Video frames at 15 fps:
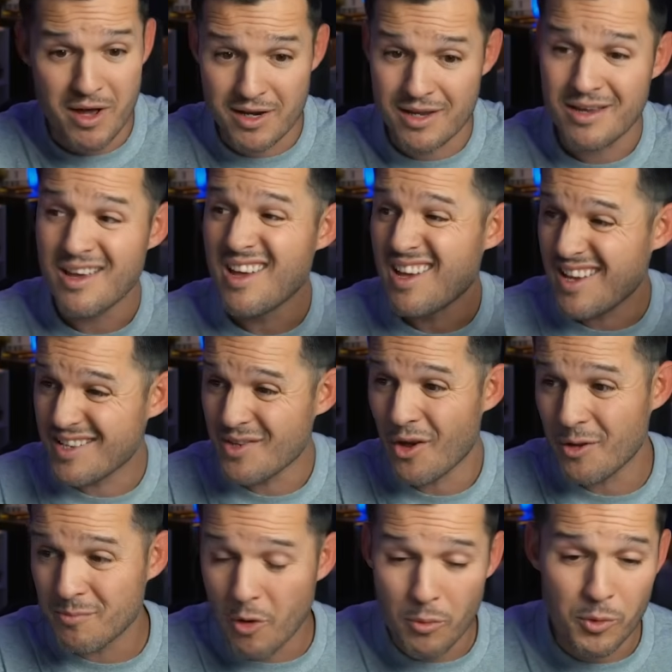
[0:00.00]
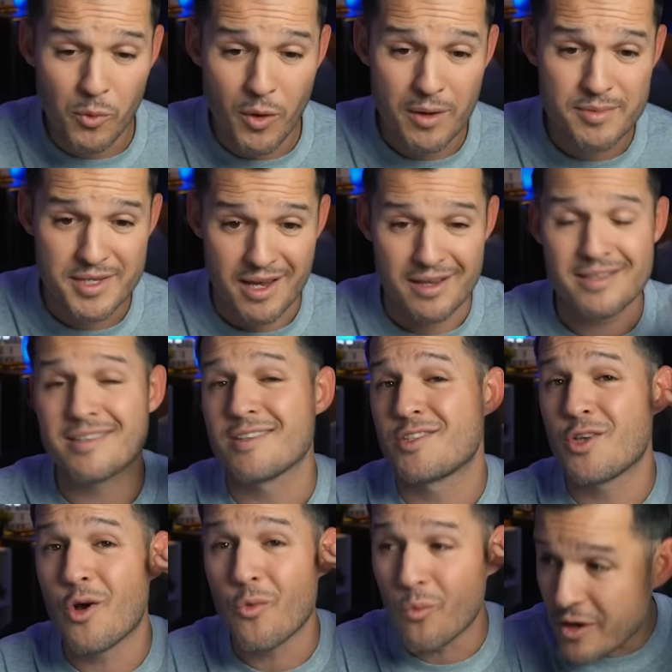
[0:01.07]
money is on mobile websites.
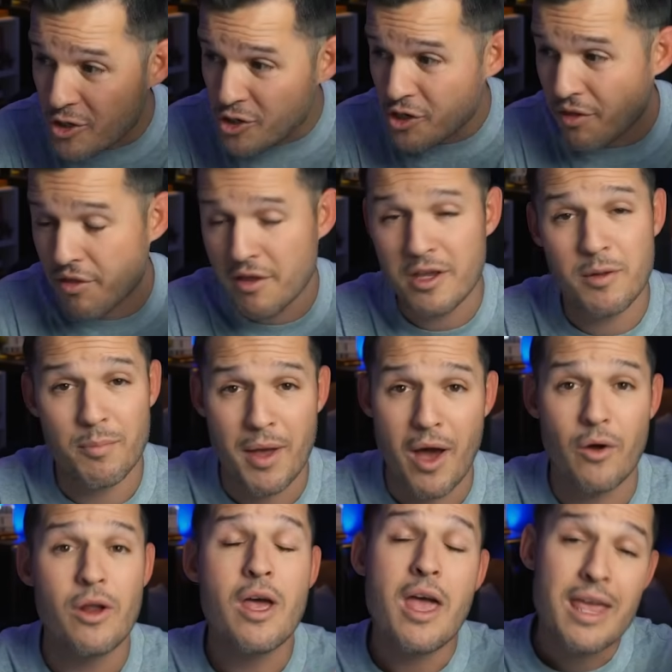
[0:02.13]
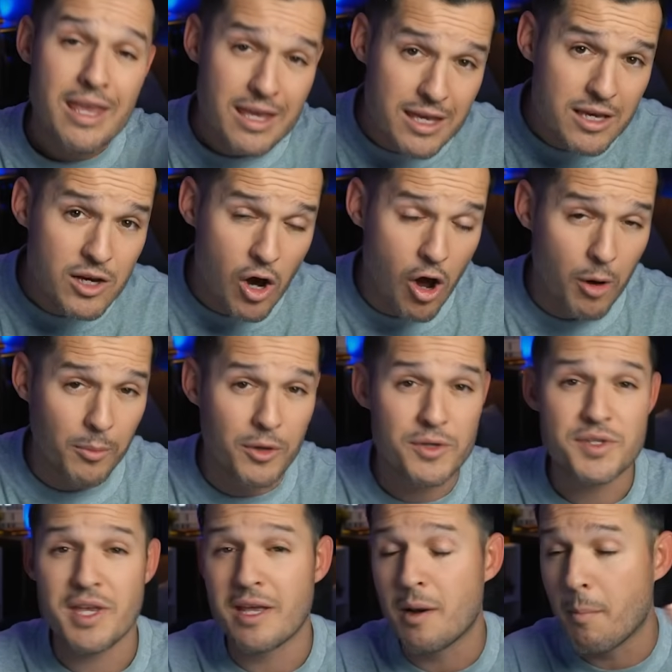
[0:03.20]
So we should think about
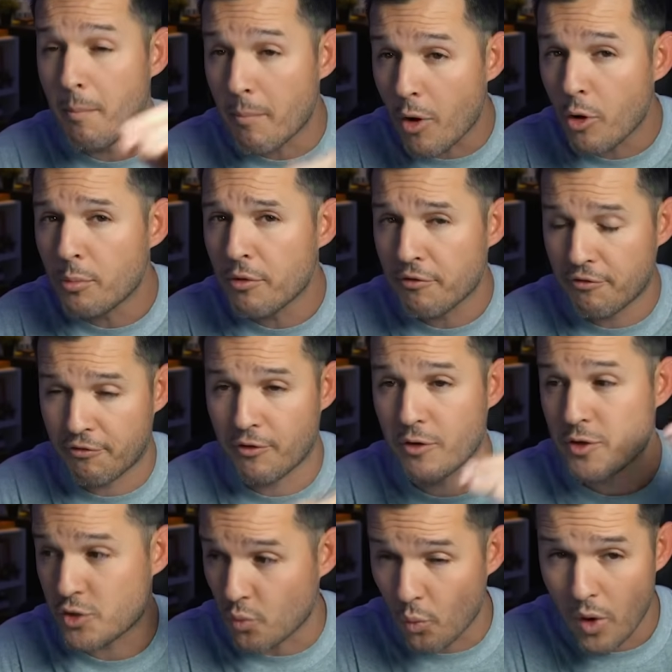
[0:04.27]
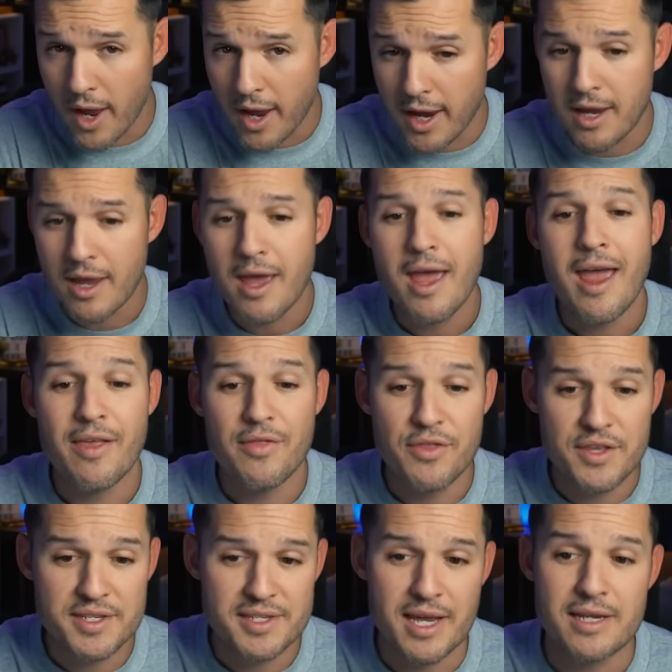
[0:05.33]
e-commerce in a mobile first way. And
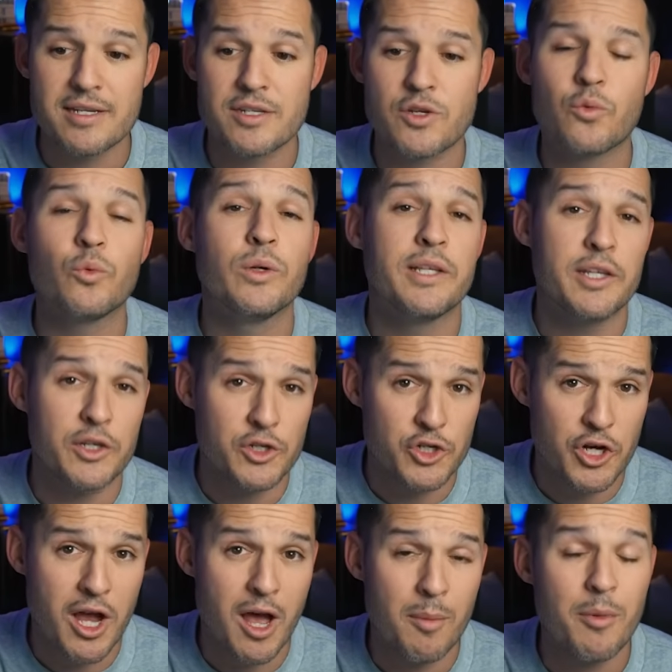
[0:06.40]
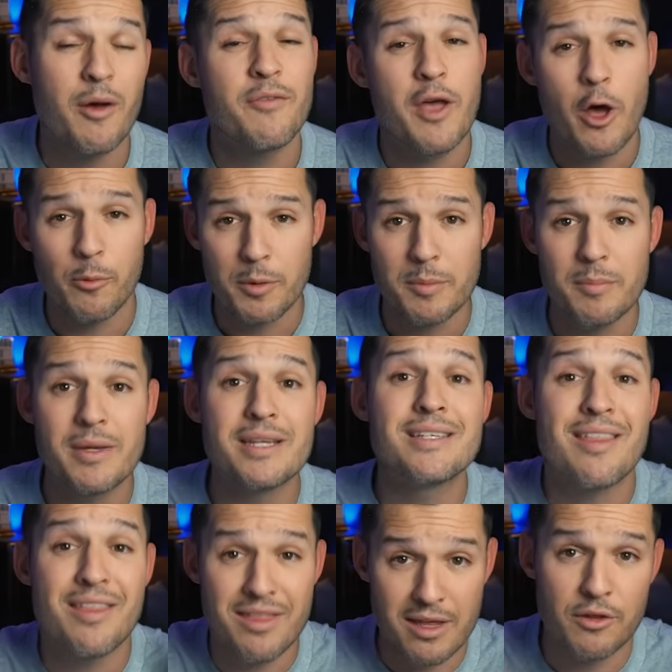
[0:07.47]
this site does a really good job of helping me
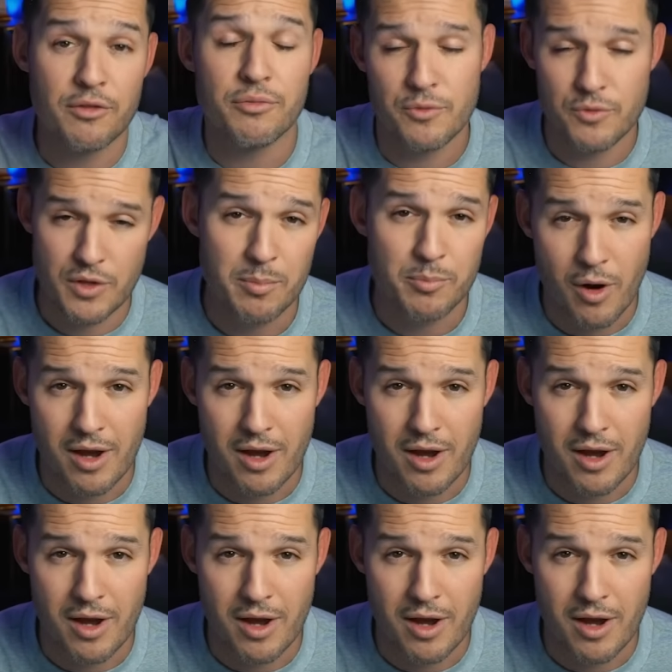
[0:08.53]
to think through that